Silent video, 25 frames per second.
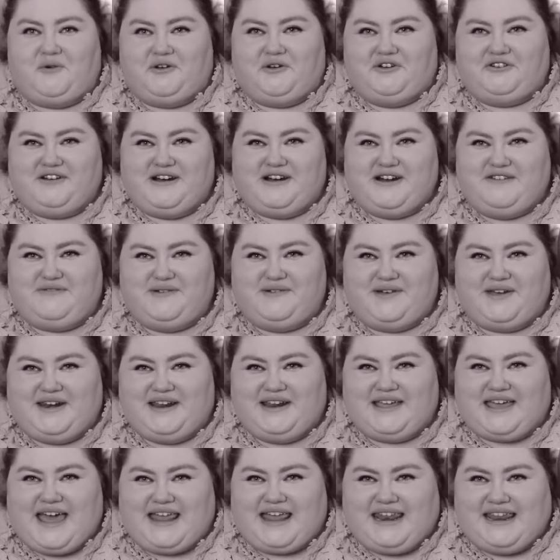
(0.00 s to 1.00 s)
wondering if we're gonna
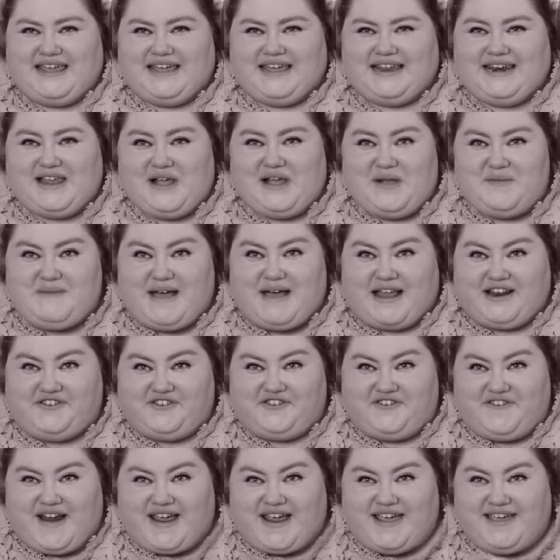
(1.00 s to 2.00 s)
get like a little
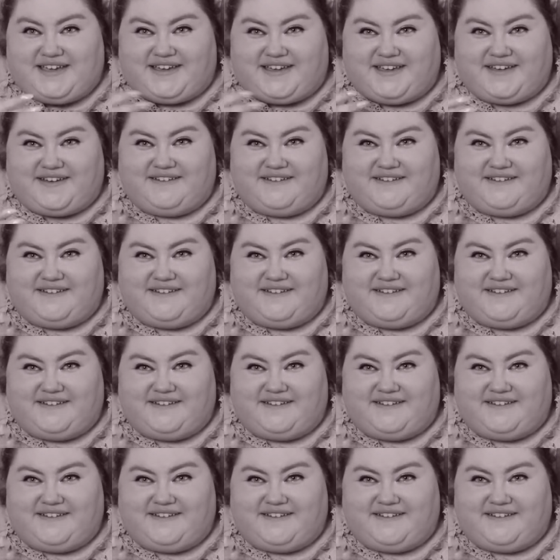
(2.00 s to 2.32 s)
mandrake.